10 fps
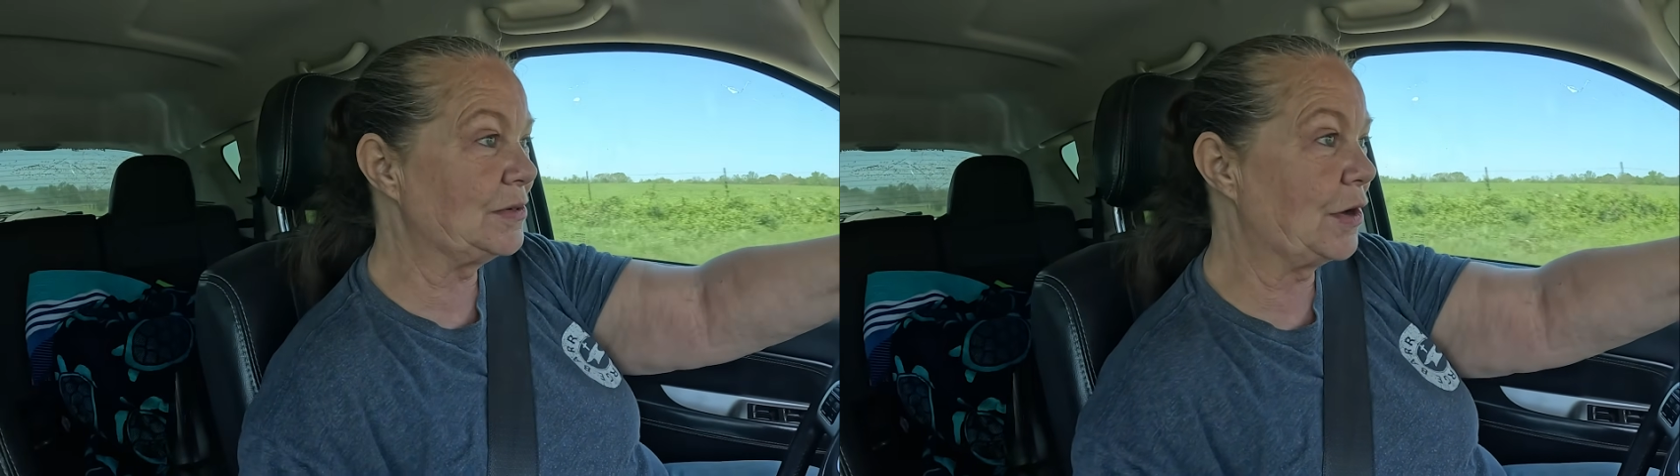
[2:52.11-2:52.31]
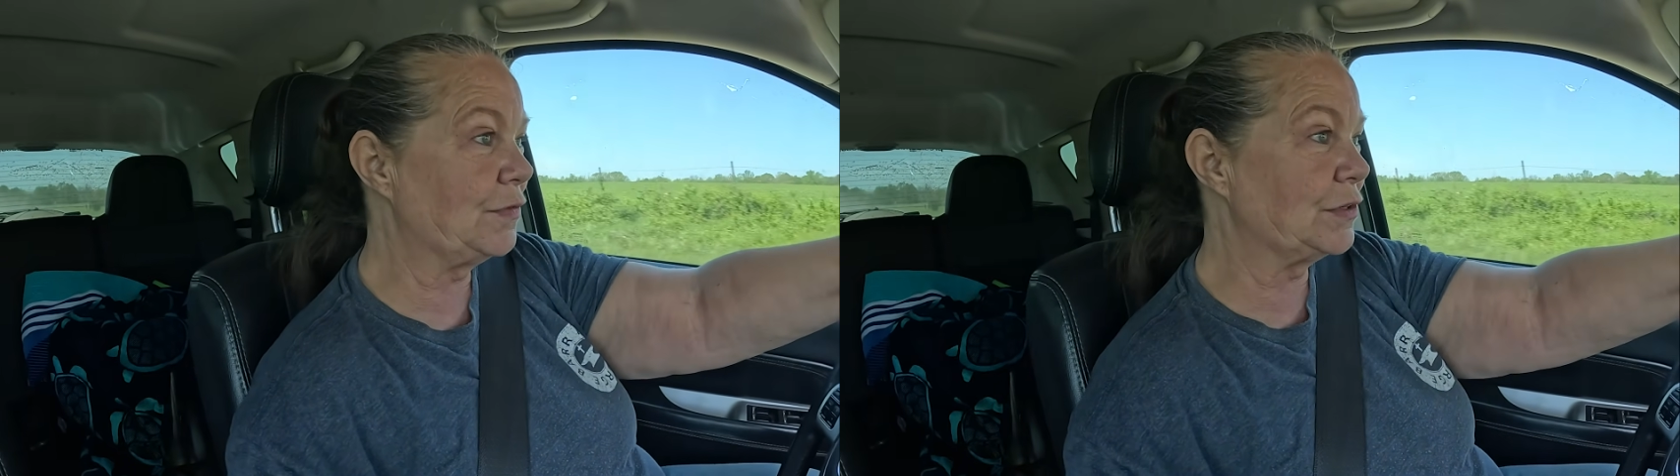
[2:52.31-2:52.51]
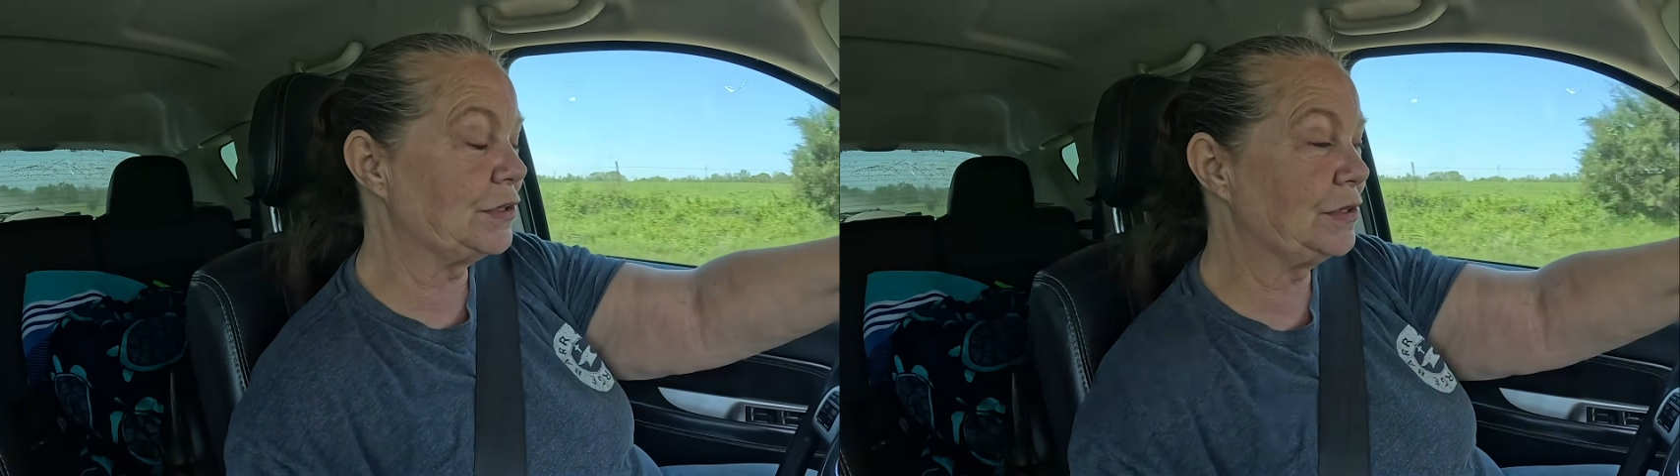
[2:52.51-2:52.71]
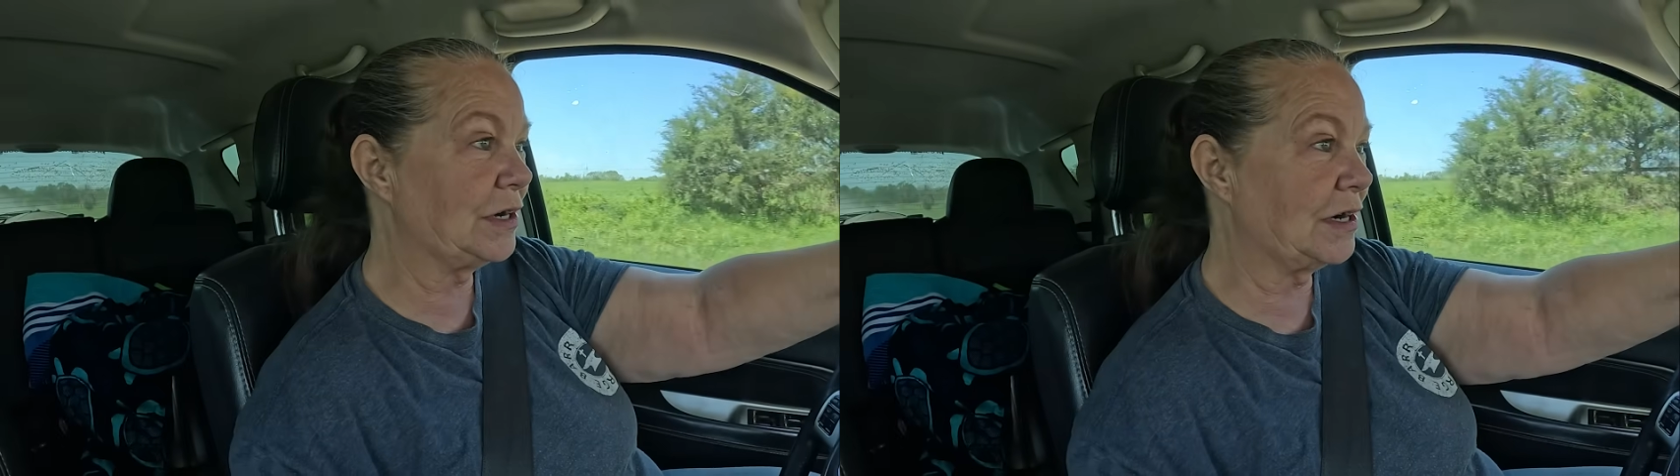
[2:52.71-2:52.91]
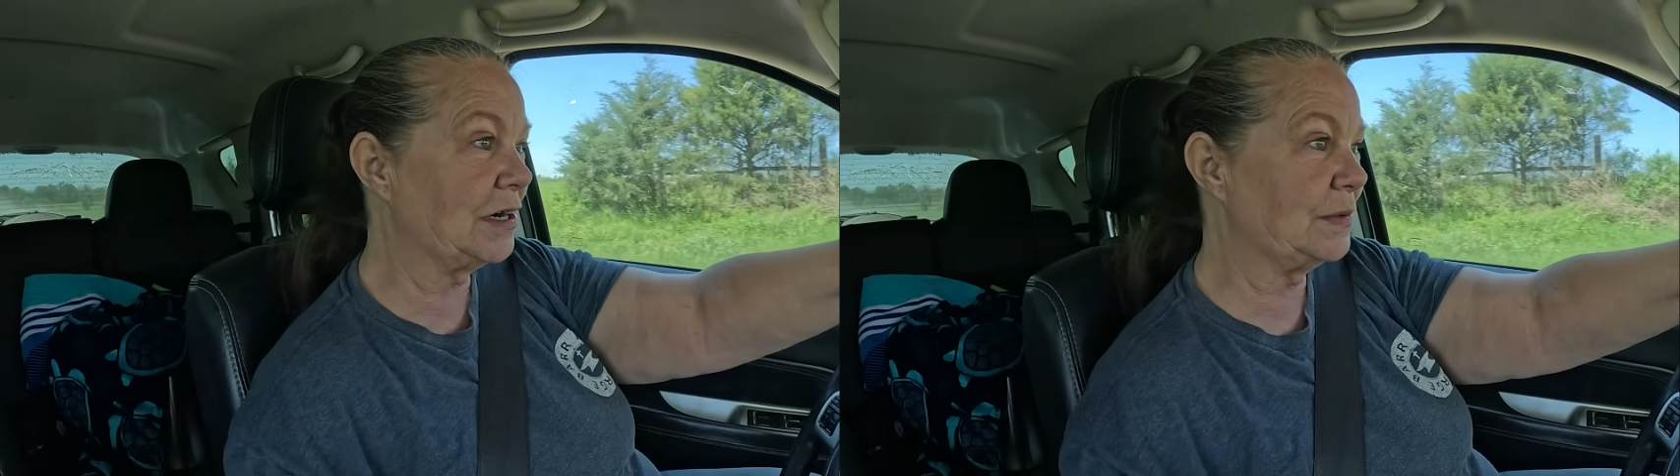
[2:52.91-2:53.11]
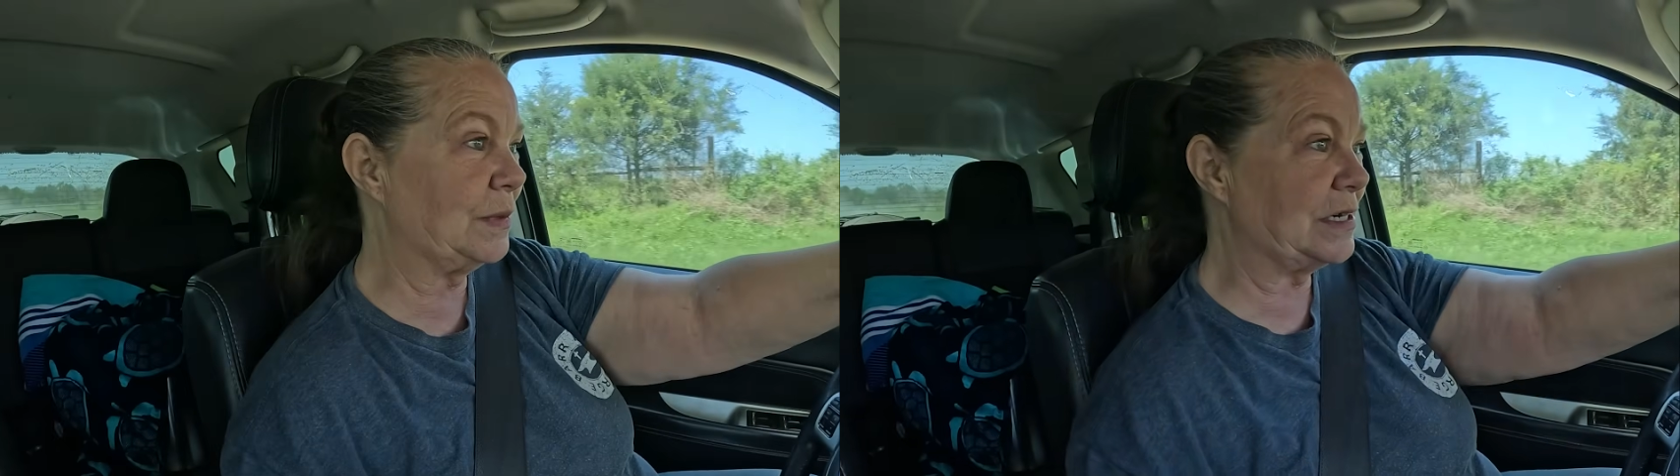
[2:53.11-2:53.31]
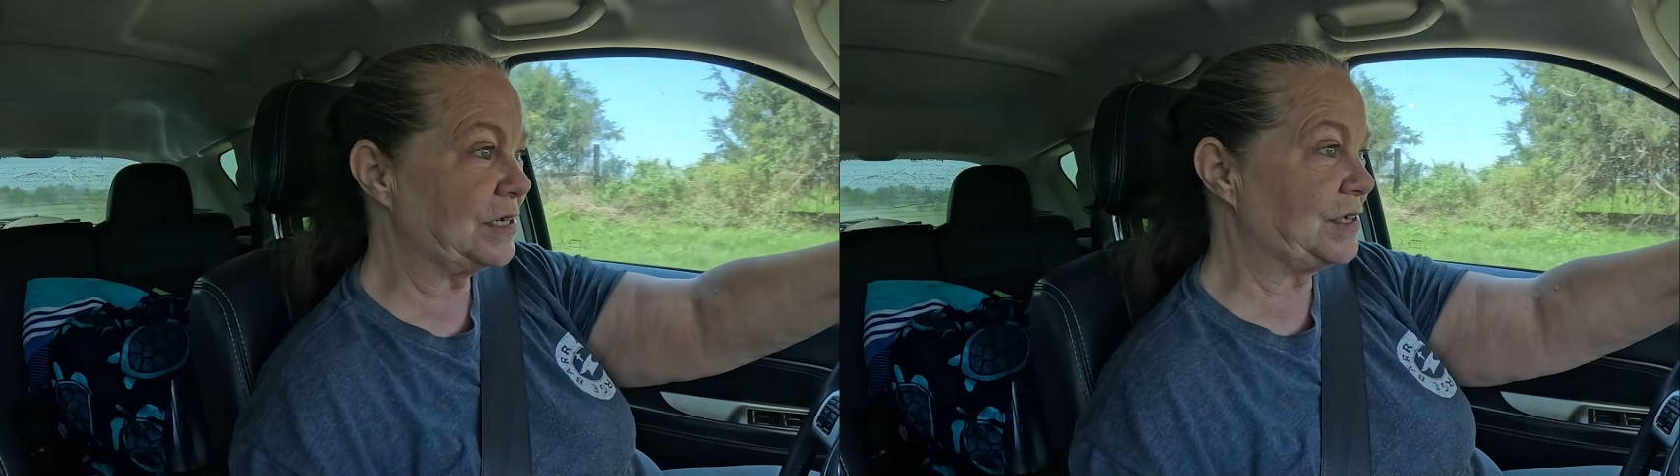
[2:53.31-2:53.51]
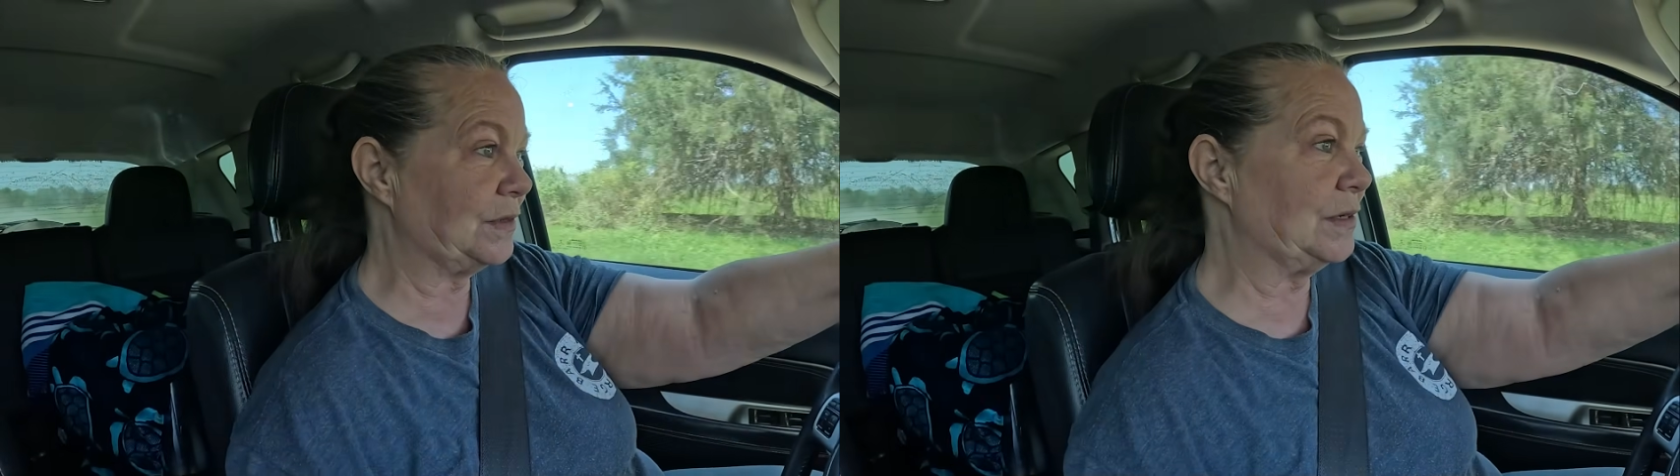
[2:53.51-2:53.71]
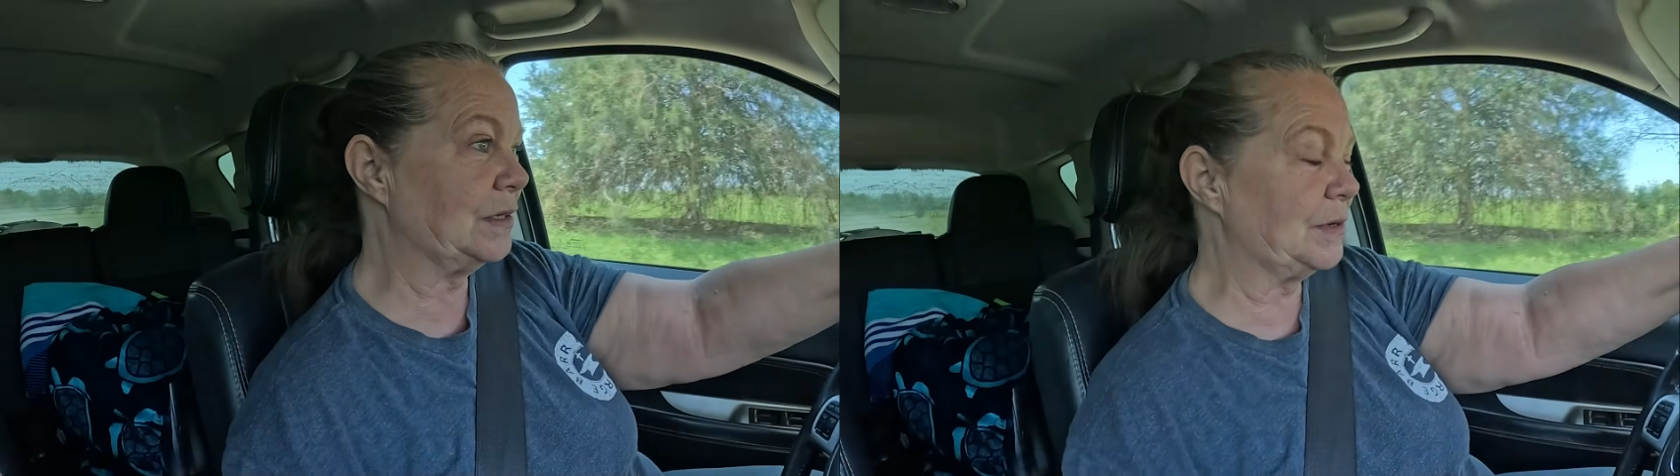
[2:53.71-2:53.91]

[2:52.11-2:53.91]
over to the hardware store.